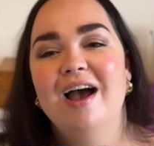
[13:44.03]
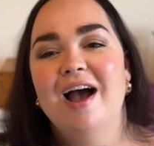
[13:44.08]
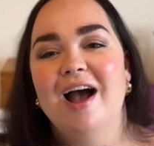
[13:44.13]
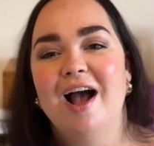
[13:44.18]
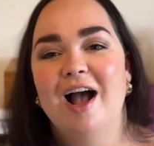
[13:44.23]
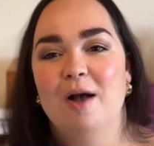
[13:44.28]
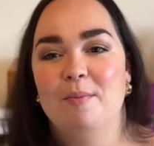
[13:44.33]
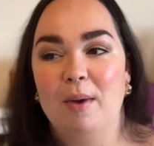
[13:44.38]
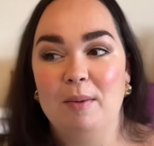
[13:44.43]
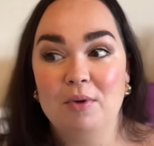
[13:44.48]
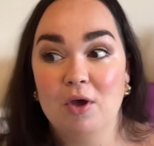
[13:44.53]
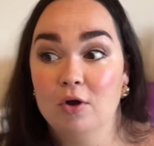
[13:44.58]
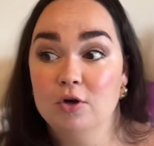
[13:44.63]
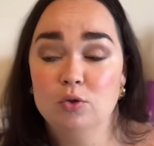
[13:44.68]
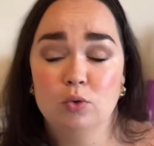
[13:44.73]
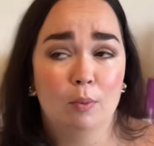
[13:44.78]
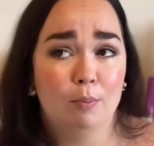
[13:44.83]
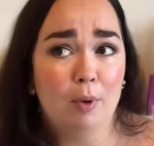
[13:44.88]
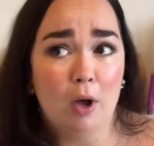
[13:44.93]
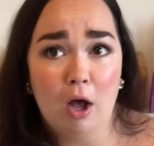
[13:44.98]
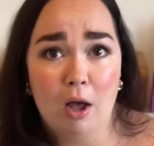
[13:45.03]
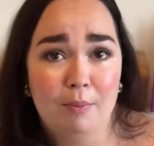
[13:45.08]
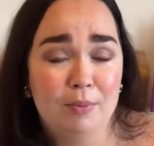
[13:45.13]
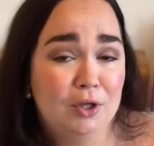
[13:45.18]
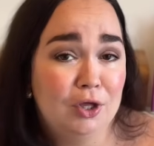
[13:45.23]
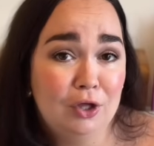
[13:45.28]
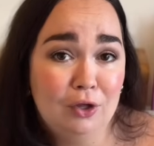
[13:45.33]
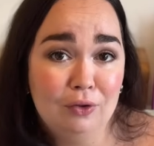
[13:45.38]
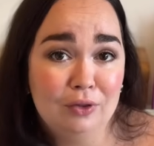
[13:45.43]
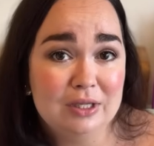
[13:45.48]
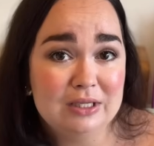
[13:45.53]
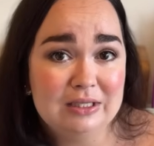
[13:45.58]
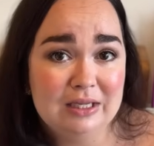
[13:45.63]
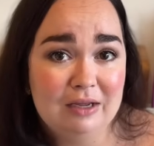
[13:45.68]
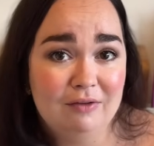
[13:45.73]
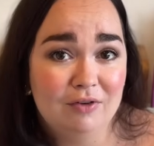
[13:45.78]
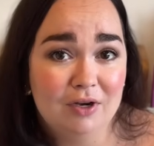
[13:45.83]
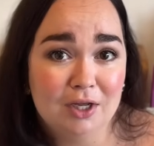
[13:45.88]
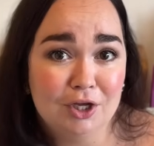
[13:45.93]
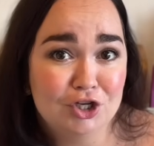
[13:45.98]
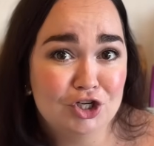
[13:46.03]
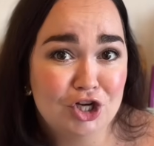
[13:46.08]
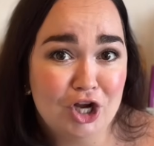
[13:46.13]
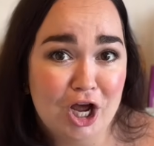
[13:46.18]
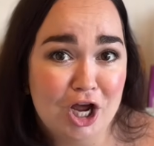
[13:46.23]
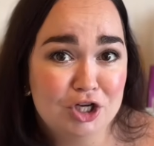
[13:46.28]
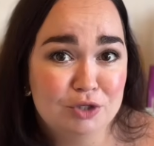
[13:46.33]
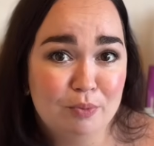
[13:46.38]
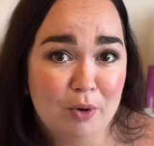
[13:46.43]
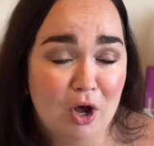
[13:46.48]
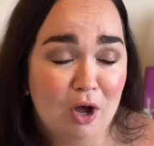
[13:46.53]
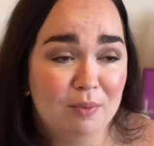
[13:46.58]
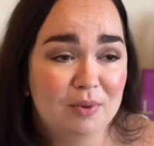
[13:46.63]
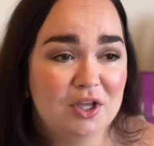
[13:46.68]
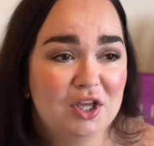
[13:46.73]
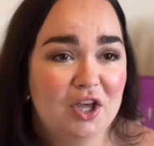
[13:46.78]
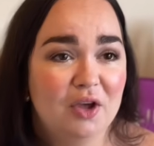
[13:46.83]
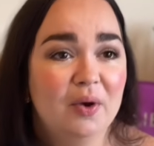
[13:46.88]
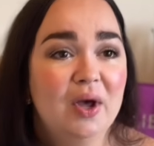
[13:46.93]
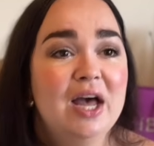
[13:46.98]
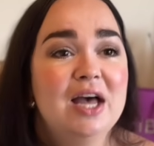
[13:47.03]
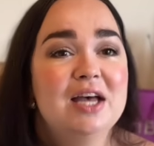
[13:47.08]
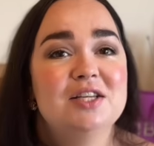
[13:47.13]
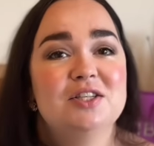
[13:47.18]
I'm going to a barbecue this evening, a church barbecue.